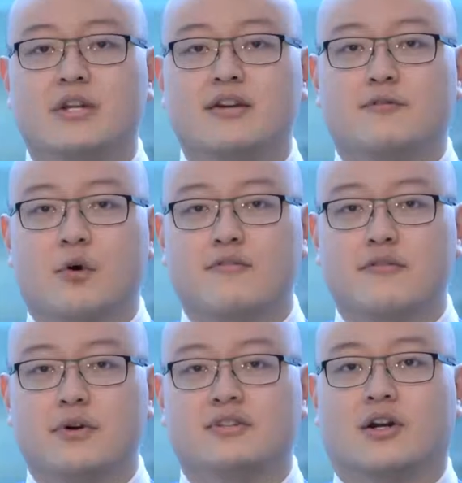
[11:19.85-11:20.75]
many form
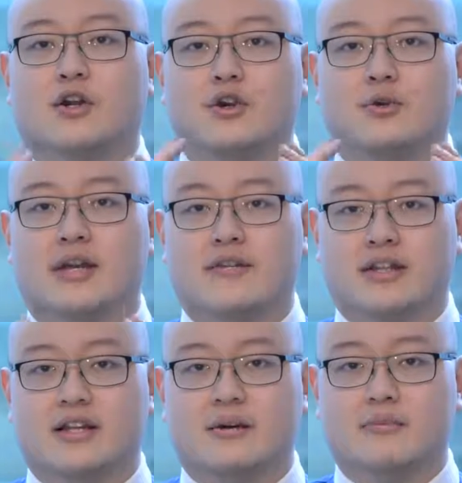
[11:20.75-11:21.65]
fields are you
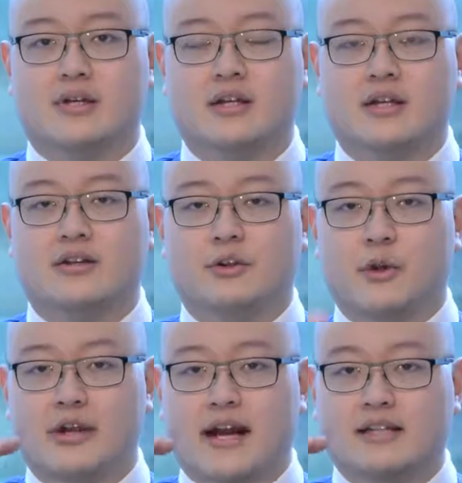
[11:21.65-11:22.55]
giving them?
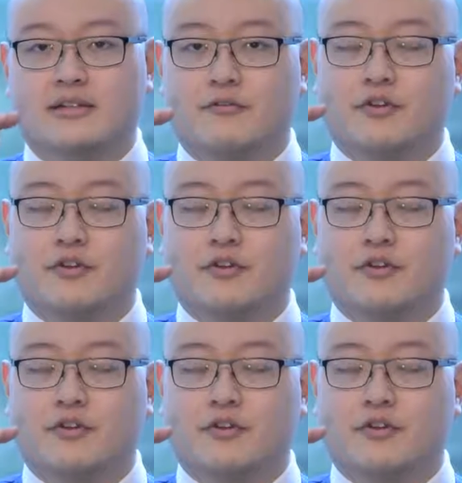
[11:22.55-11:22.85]
Are you asking